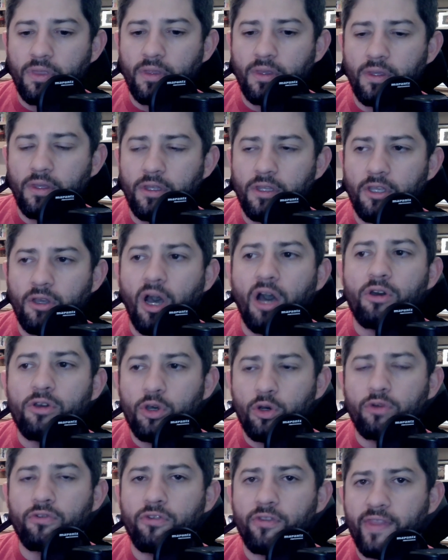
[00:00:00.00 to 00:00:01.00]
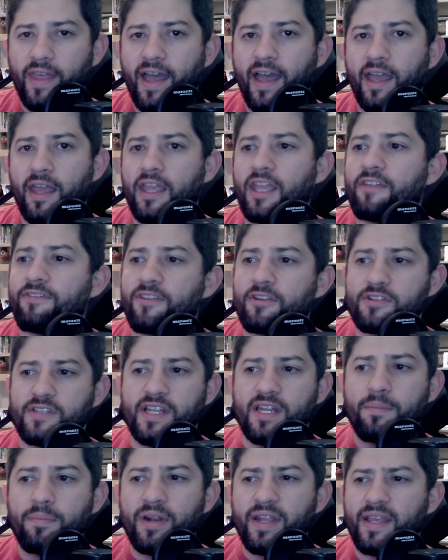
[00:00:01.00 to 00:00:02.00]
you know, I'll go over that. If there's
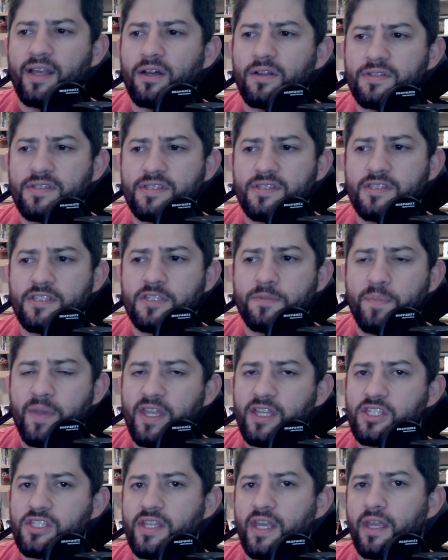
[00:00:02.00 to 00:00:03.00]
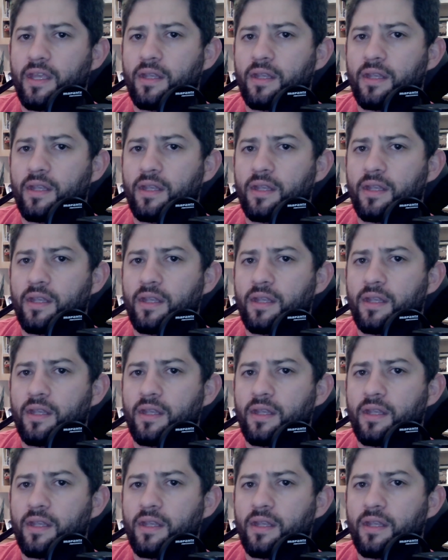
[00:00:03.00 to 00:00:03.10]
anybody else's speech that,